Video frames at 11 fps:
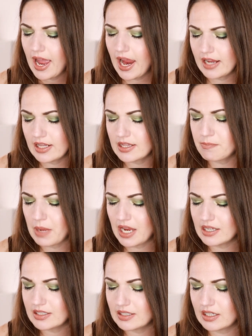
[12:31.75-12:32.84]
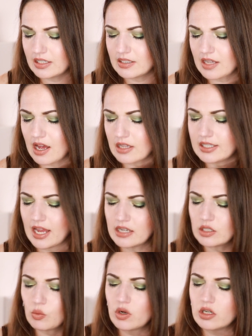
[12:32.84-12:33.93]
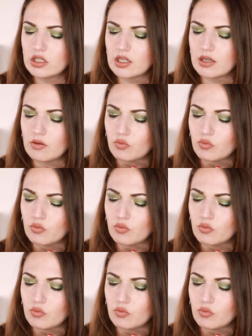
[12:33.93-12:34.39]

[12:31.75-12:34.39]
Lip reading: And then the base is sandalwood,